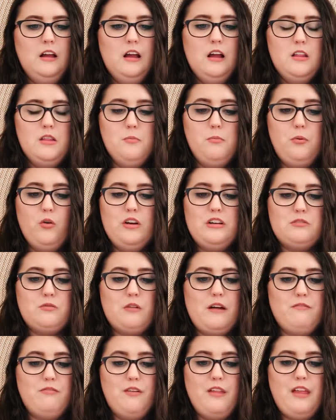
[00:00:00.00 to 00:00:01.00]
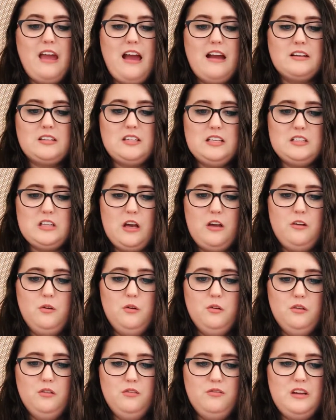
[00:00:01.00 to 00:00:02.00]
The boys ran for the exit
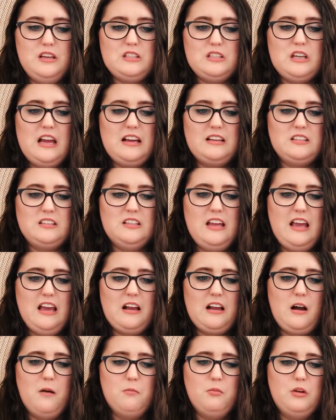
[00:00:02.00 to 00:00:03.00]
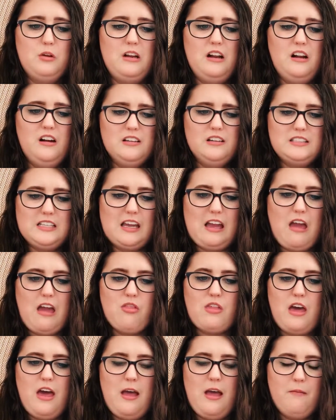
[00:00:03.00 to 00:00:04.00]
tunnel. Fishlegs and Hiccup were the last to
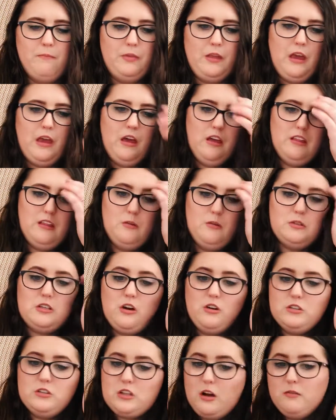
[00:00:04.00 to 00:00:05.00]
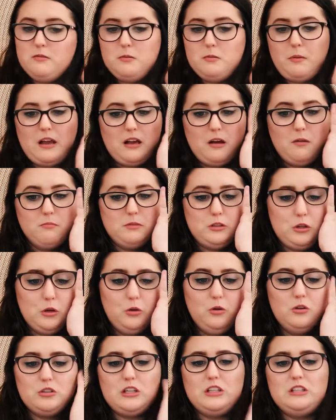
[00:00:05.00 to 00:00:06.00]
get there. There was no time to pick up the
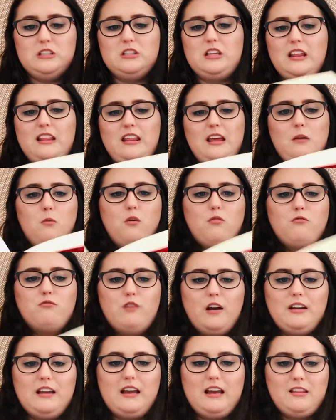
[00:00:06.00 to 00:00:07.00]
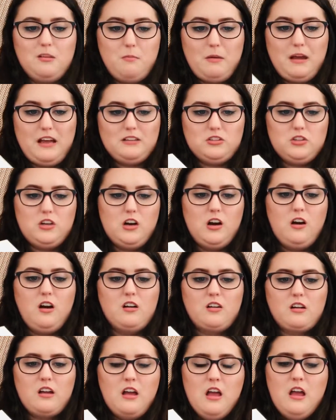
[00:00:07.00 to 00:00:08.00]
torches, so they were running in the pitch
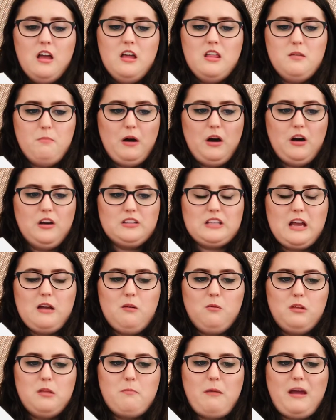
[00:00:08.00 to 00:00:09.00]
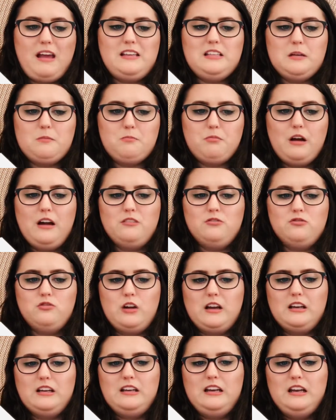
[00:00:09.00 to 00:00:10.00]
dark. The basket with the basic brown
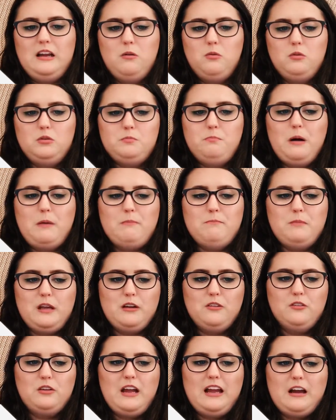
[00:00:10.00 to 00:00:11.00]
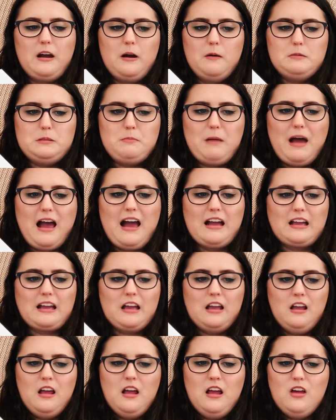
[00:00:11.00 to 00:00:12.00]
dragon in it was bumping on Hiccup's back.
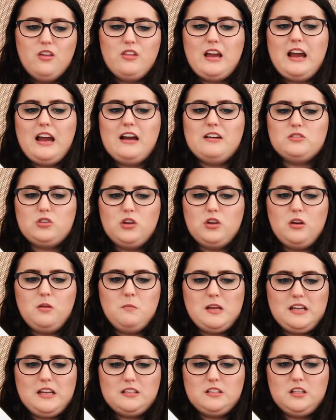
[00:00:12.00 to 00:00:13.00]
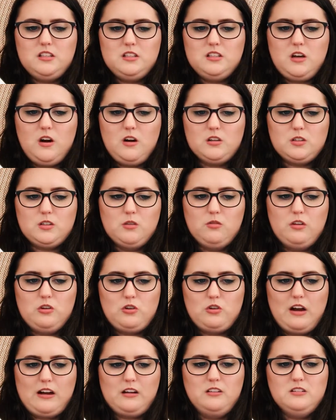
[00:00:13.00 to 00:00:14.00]
They had 2 minutes to start on the
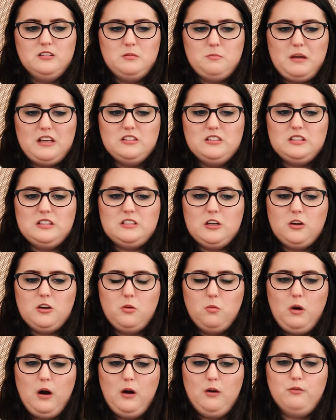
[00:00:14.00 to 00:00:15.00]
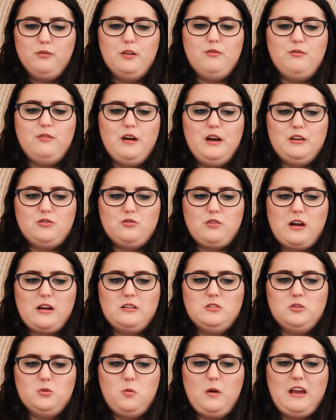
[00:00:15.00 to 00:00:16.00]
dragons because it took a while for the first
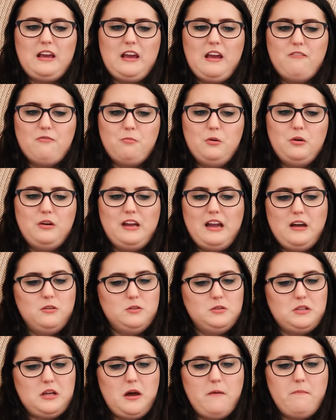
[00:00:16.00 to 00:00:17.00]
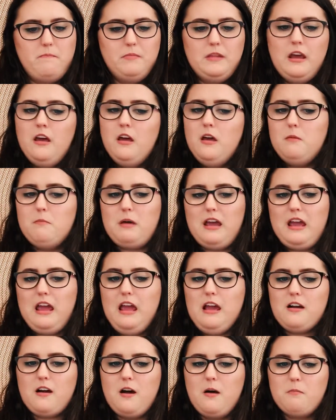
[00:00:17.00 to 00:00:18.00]
dragon to wake everybody else up, but
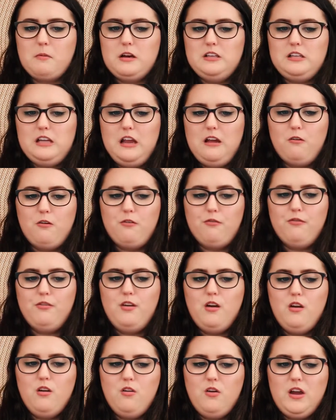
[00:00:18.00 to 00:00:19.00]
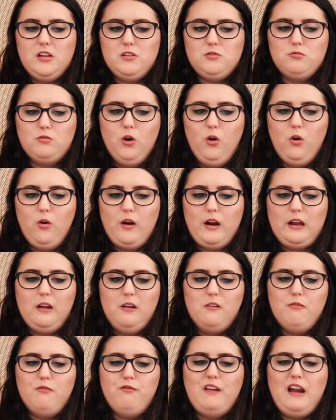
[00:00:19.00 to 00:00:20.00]
Hiccup could hear a furious roaring
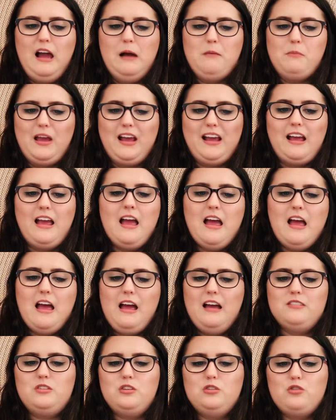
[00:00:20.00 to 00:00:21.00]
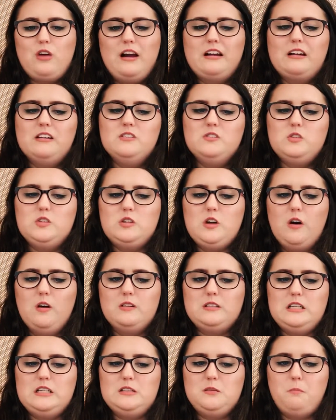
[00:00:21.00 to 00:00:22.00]
and flapping as the dragons
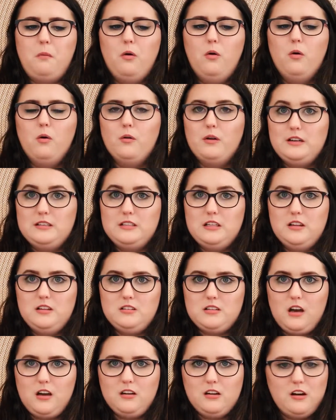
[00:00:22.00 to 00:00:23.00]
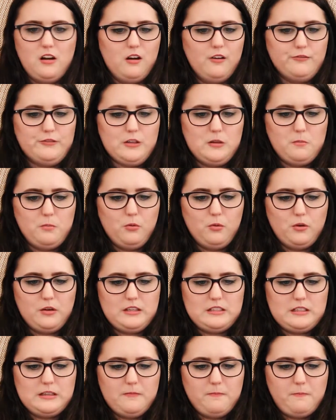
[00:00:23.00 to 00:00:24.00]
started to pour into the tunnel after the boys.